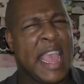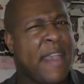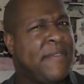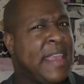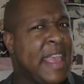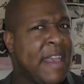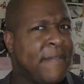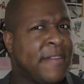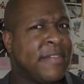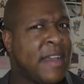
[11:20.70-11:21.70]
Have you
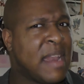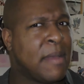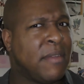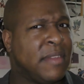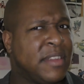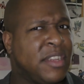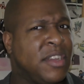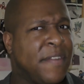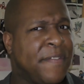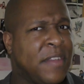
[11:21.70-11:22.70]
ever thought about
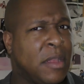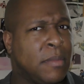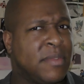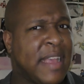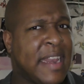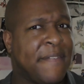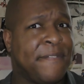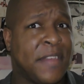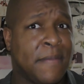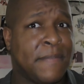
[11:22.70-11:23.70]
releasing your films at a
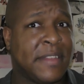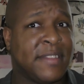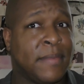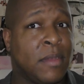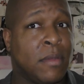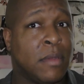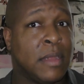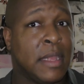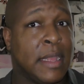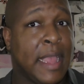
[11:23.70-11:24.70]
film festival?
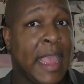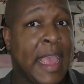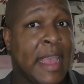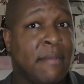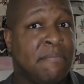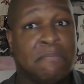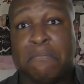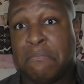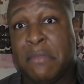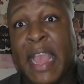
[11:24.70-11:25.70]
And
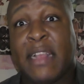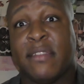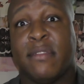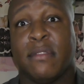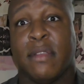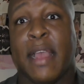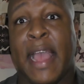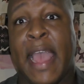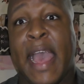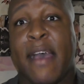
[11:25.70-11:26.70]
yes,
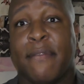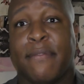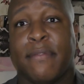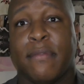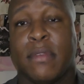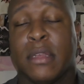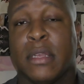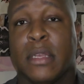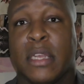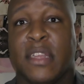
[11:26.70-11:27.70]
I have.
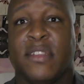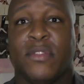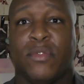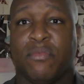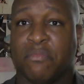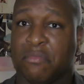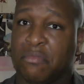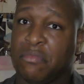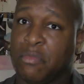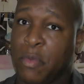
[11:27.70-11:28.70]
It's just
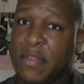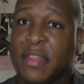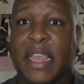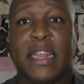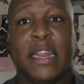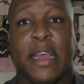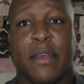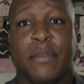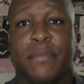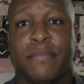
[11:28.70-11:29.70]
one thing
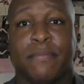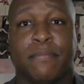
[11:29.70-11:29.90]
though.